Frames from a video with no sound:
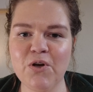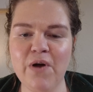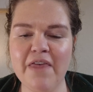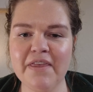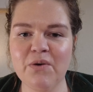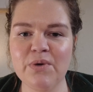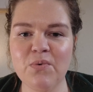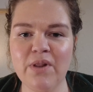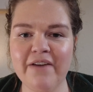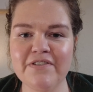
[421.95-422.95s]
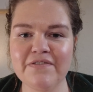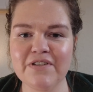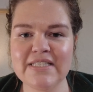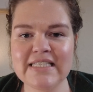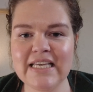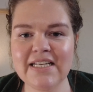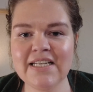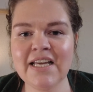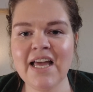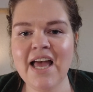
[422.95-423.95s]
I think we all have different
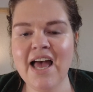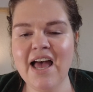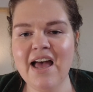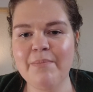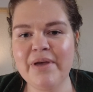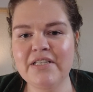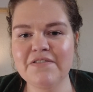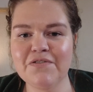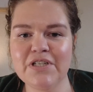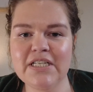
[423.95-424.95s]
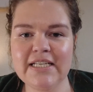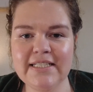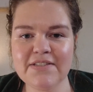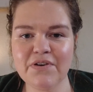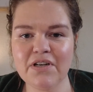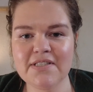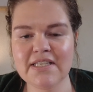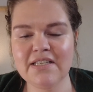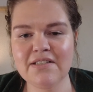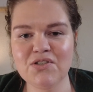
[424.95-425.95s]
skin and different needs for our
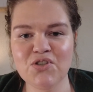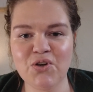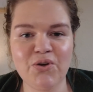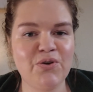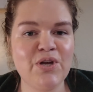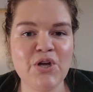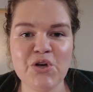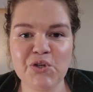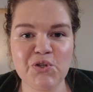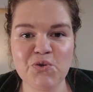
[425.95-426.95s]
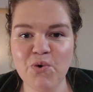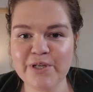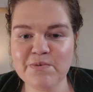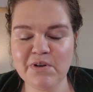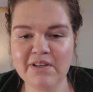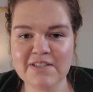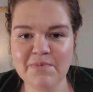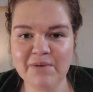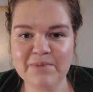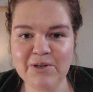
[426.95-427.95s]
skin, so your experience
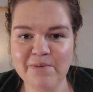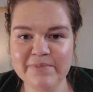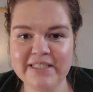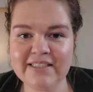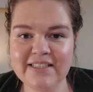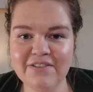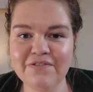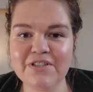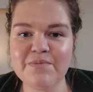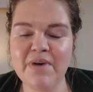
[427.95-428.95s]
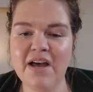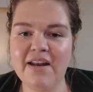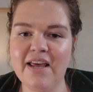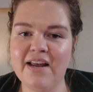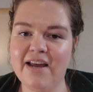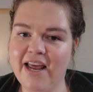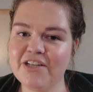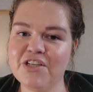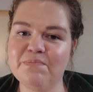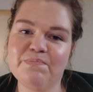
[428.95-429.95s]
might be completely different to mine, and I'd
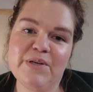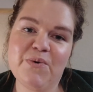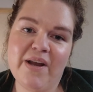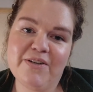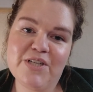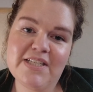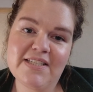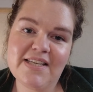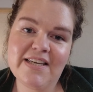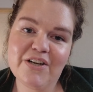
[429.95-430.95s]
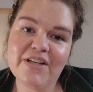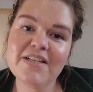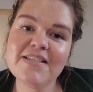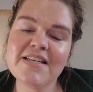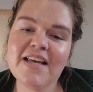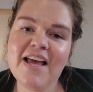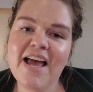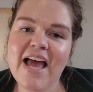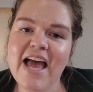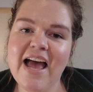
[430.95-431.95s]
actually be quite interested to hear it.
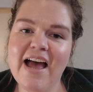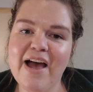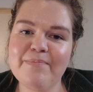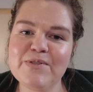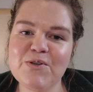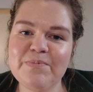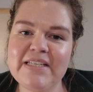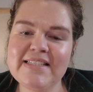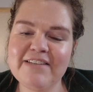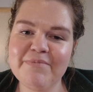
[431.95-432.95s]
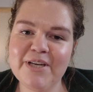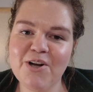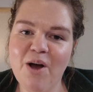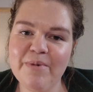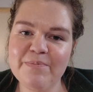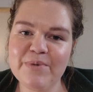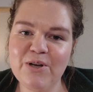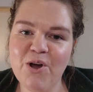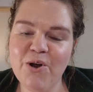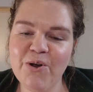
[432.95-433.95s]
So please leave me a comment
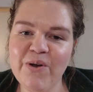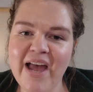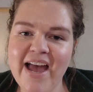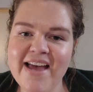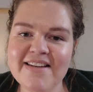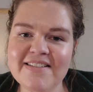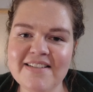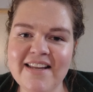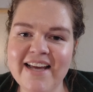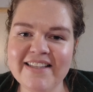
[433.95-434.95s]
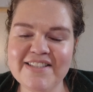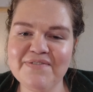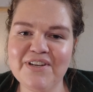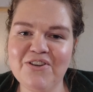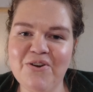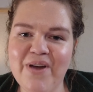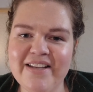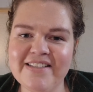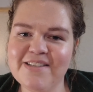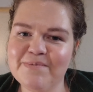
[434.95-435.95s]
below and like this video
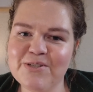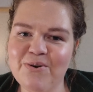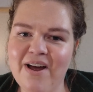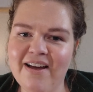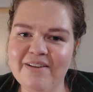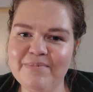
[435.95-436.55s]
and subscribe.